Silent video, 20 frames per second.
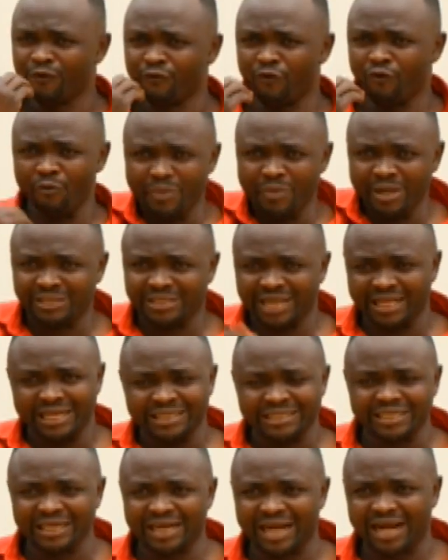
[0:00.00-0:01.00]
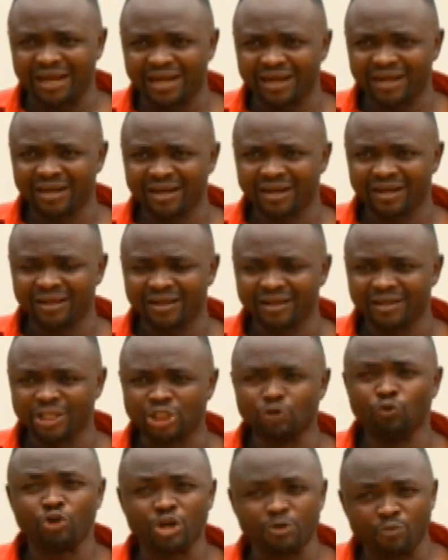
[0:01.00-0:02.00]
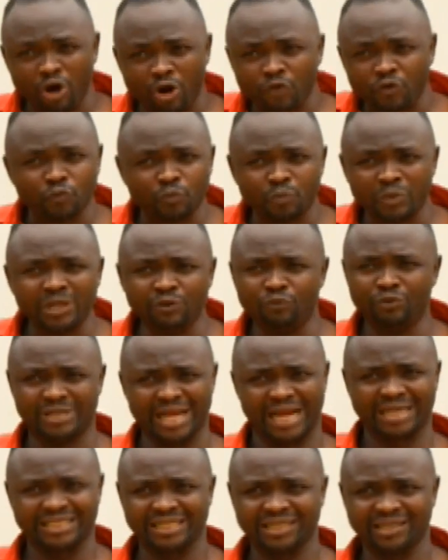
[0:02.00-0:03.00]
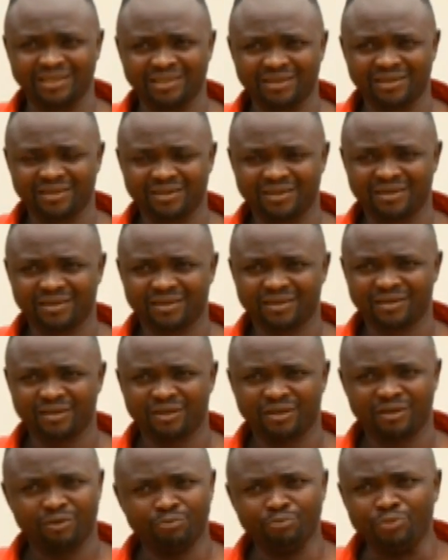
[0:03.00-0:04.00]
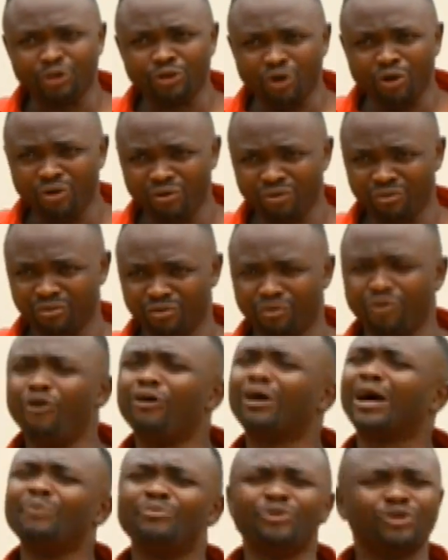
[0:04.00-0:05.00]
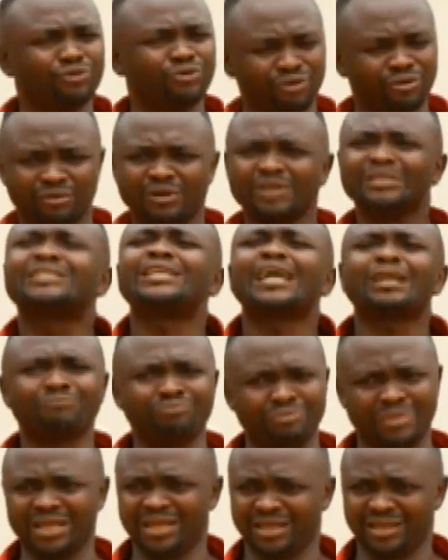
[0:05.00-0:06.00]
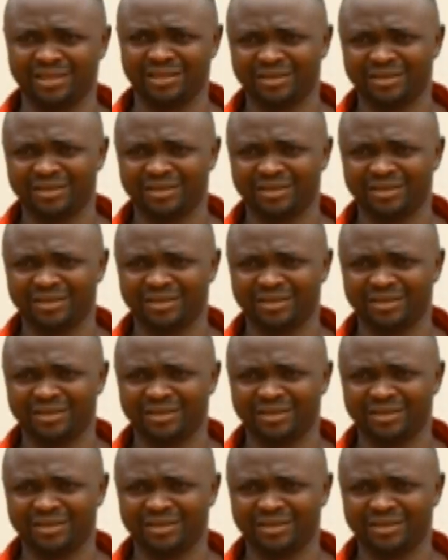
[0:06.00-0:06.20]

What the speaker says: For me, challenging her. She will remove me with that. Biko. Okay, Biko. Sack me.